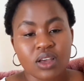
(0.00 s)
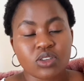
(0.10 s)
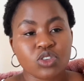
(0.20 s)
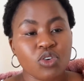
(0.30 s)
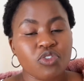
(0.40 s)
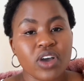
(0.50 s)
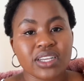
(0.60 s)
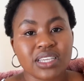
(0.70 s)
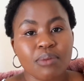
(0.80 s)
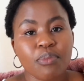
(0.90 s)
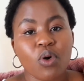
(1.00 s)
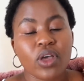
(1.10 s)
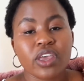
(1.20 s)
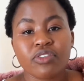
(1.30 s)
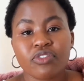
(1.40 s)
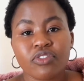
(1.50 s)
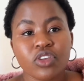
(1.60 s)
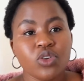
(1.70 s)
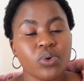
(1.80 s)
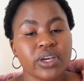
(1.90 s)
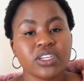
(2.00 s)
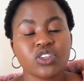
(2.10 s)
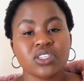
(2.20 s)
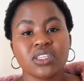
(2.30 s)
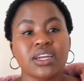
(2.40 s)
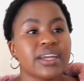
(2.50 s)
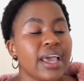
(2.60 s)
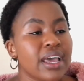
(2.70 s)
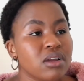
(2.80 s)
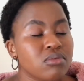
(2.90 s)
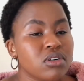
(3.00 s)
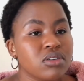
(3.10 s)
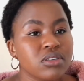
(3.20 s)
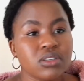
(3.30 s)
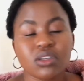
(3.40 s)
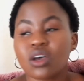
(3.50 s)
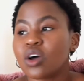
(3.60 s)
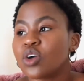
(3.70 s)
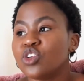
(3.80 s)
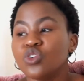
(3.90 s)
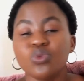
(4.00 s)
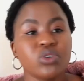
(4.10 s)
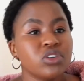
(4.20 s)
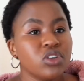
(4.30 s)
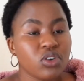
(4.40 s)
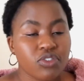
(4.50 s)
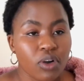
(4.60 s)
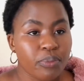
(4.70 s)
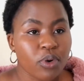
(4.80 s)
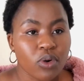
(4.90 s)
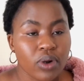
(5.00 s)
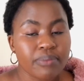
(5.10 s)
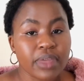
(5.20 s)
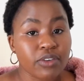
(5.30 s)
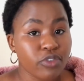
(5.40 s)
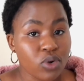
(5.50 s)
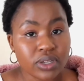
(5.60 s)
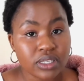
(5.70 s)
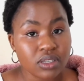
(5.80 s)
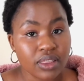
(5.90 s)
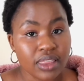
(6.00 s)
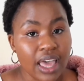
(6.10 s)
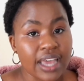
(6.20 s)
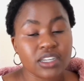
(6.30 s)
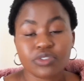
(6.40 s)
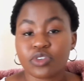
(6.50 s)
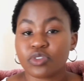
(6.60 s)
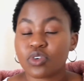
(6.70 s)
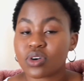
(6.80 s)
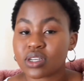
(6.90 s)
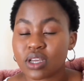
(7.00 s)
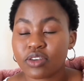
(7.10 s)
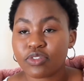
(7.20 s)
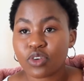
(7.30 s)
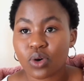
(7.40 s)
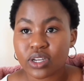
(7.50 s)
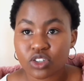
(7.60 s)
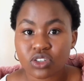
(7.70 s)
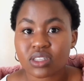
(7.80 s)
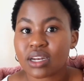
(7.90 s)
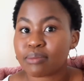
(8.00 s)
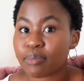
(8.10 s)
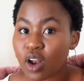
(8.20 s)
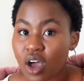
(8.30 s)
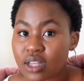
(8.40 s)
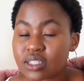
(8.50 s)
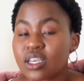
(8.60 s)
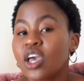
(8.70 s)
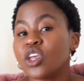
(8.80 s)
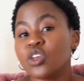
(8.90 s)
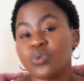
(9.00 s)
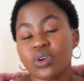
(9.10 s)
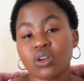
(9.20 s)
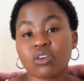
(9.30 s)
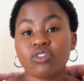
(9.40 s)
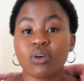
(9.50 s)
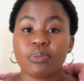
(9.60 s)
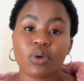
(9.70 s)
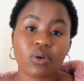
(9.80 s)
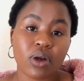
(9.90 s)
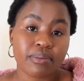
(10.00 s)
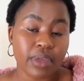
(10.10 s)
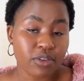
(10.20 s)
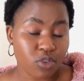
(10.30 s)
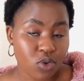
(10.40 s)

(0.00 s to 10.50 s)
So for example, if you are interested in animals, you would look for a program that focuses on that. If you're interested in plants, you would look for a program that